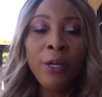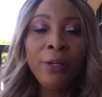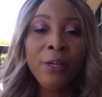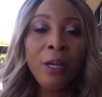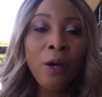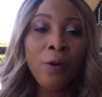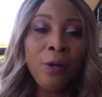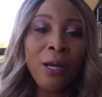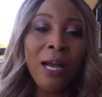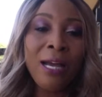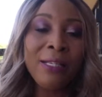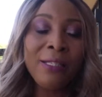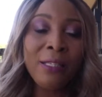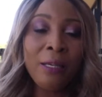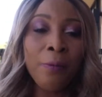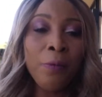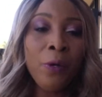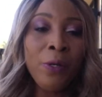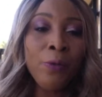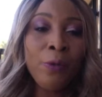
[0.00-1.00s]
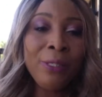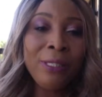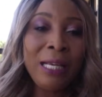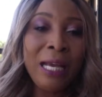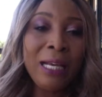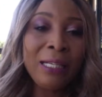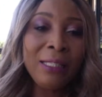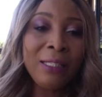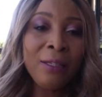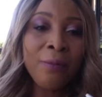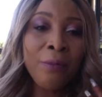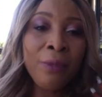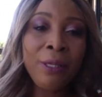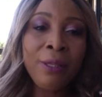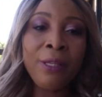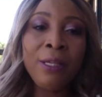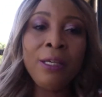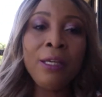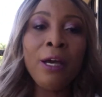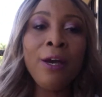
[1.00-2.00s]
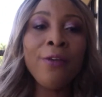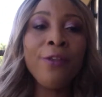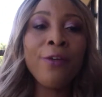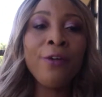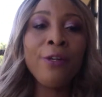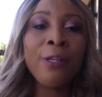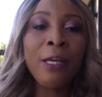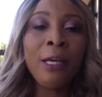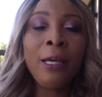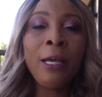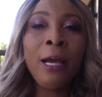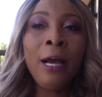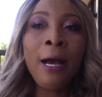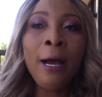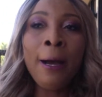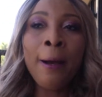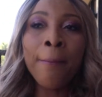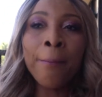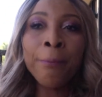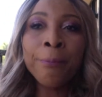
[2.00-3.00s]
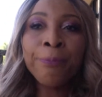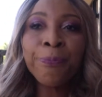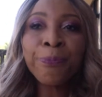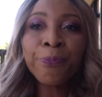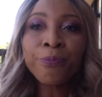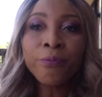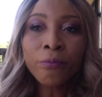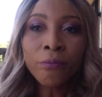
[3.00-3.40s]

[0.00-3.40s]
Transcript: Now, guys, someone was asking me the other day, um,